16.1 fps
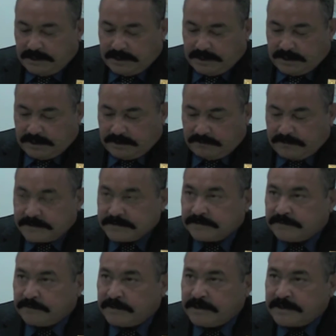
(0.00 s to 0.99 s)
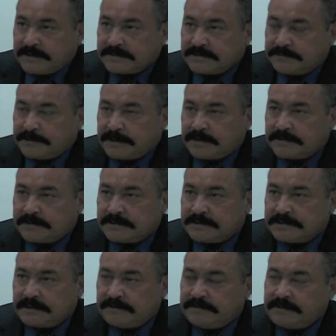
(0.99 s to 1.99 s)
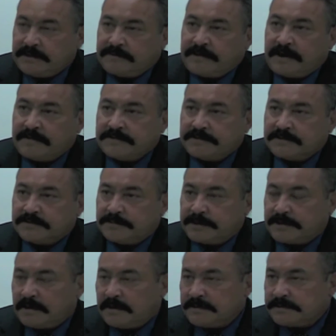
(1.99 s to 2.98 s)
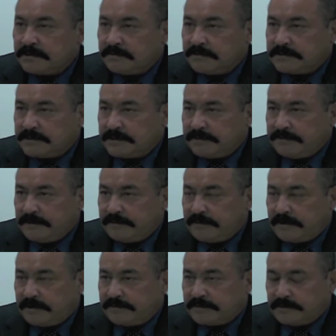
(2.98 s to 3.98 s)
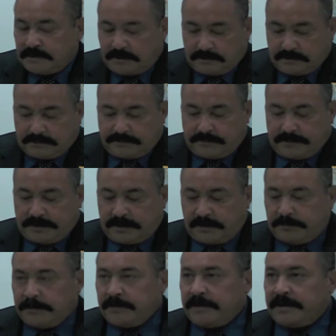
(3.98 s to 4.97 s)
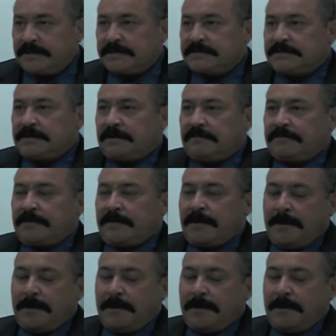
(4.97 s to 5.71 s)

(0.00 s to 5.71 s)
The reason for this is because of the safety of officers, but also with safety of for the community itself.